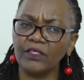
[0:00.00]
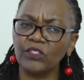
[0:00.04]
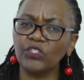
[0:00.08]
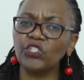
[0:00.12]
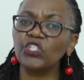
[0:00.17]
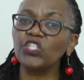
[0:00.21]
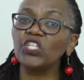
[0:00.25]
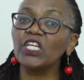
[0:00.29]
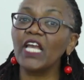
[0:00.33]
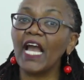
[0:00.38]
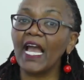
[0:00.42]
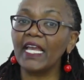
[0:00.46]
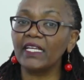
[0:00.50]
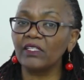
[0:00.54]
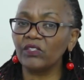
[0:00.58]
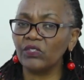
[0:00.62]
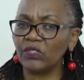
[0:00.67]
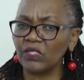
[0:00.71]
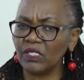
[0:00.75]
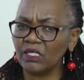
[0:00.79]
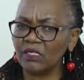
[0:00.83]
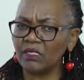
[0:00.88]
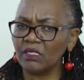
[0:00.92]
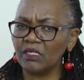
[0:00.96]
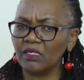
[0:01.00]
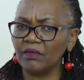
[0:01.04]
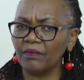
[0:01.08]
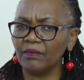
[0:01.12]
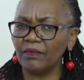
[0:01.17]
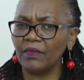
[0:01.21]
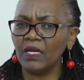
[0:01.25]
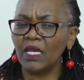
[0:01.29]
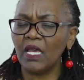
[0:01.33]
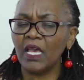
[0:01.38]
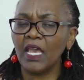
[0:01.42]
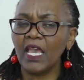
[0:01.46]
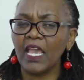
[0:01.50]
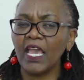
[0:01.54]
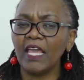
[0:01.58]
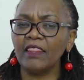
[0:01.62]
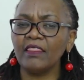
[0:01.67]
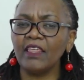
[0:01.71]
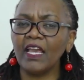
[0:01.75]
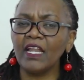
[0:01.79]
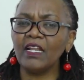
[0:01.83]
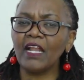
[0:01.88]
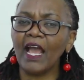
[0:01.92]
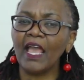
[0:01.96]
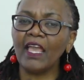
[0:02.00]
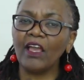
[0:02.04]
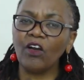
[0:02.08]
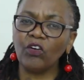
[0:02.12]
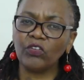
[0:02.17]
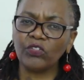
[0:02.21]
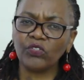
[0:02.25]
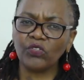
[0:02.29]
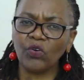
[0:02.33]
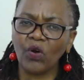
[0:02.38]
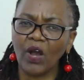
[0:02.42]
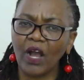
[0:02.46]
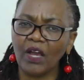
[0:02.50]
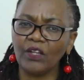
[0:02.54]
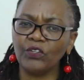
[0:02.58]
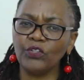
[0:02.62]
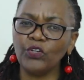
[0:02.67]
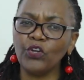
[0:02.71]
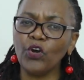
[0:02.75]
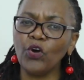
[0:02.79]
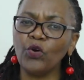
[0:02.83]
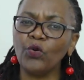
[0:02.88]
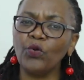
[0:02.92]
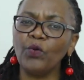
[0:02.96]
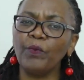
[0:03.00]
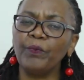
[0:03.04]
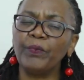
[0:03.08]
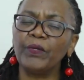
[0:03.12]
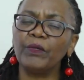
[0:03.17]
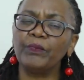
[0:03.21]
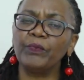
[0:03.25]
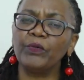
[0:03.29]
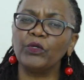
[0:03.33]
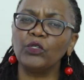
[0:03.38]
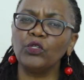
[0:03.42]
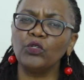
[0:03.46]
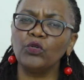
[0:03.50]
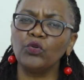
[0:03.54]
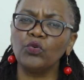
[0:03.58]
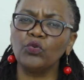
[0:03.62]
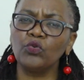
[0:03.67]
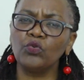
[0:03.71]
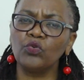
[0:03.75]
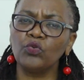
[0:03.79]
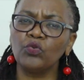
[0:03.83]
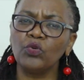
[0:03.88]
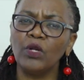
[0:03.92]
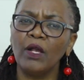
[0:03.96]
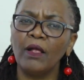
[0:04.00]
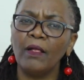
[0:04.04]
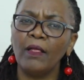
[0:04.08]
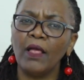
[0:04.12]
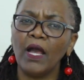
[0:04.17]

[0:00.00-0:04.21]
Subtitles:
GI system. And then I also know people who